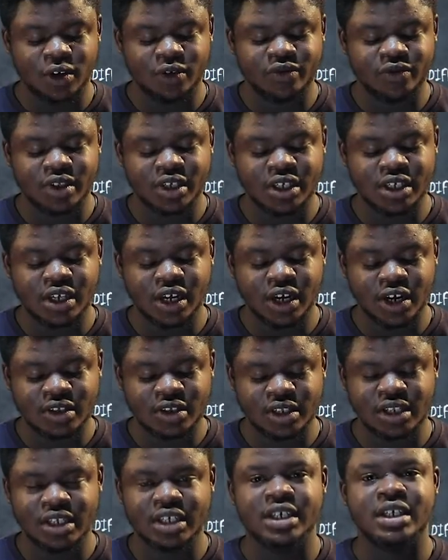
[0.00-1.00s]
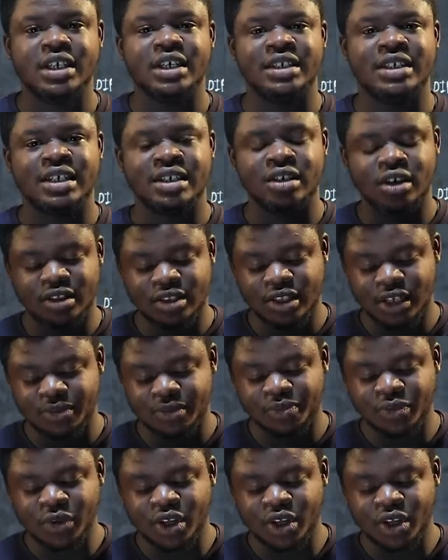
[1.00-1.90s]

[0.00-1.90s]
of the earthly is another."